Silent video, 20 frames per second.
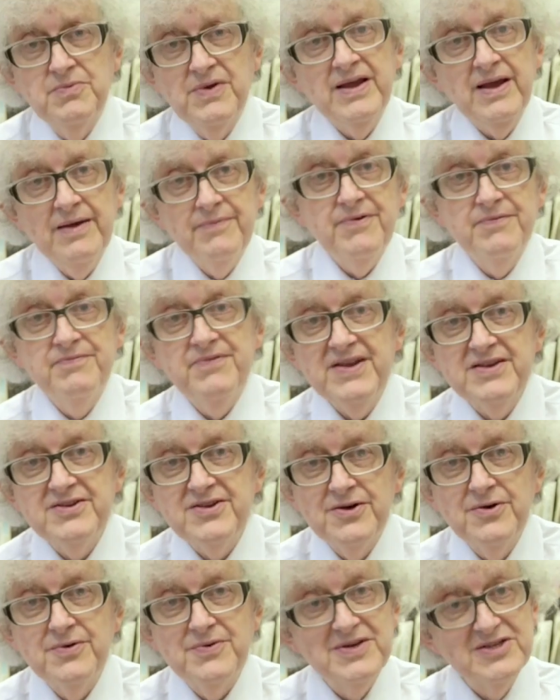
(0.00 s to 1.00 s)
We have a
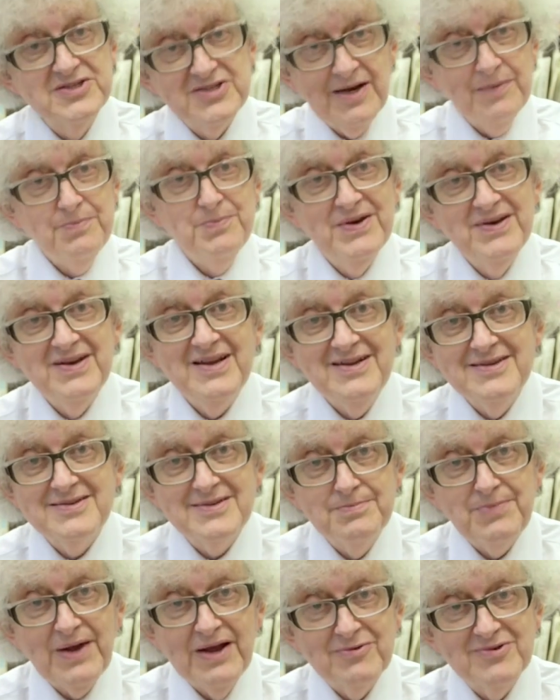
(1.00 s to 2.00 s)
video in Japanese
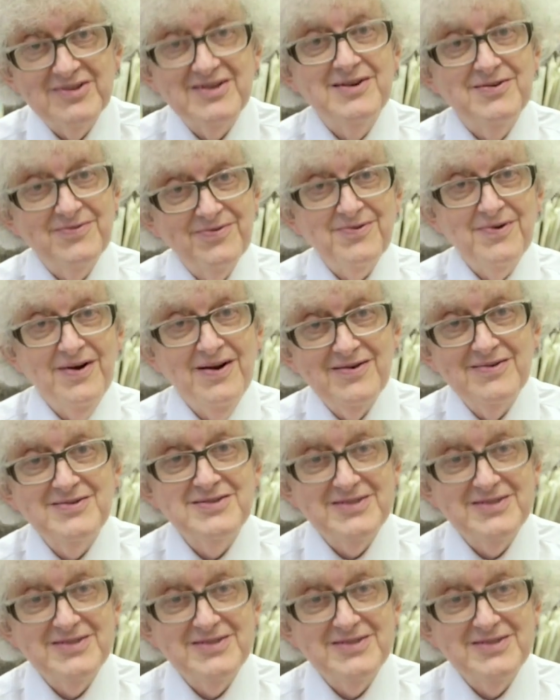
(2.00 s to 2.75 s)
about it for our